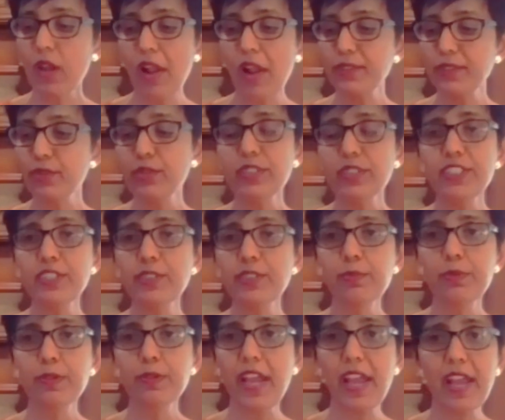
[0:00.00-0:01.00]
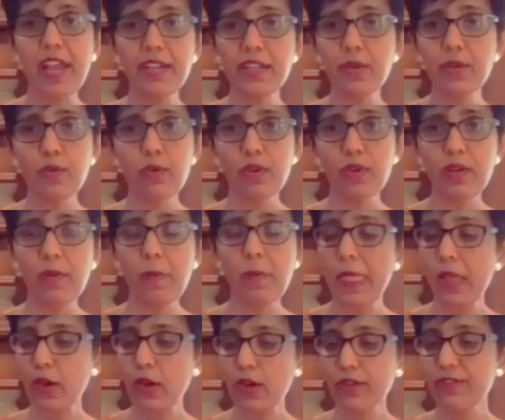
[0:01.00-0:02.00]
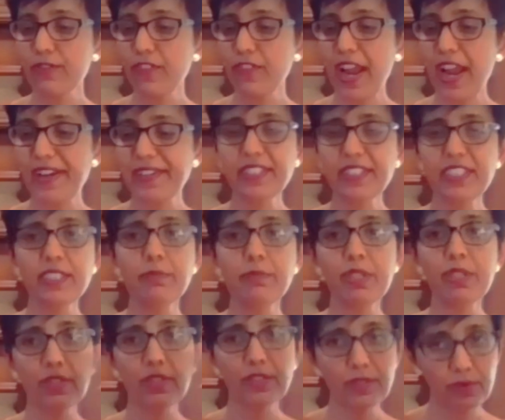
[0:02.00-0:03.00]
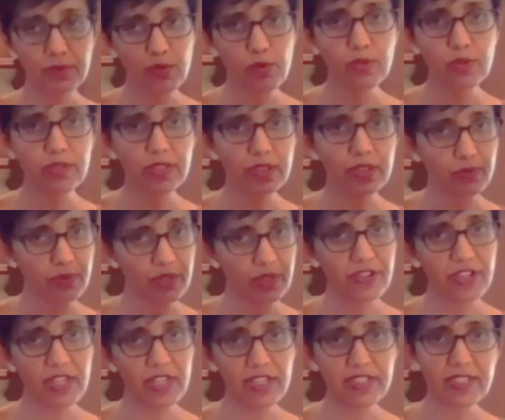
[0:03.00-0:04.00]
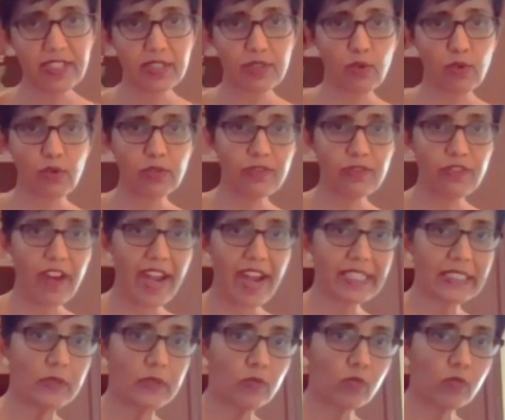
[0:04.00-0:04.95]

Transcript: You don't need to put any oil or fat in it, because the coconut will release its own fat.